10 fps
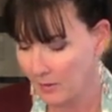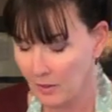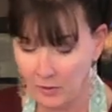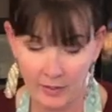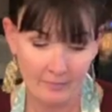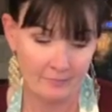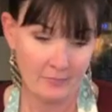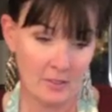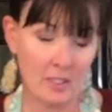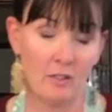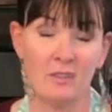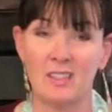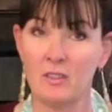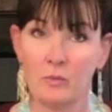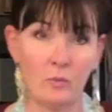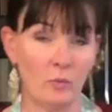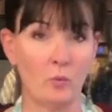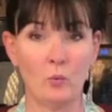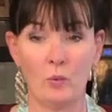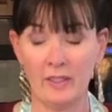Okay, so it's
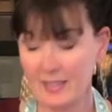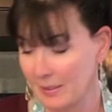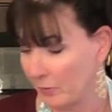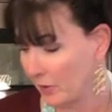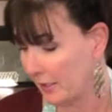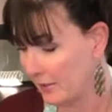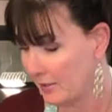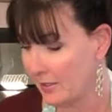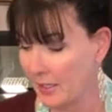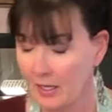really simple, guys.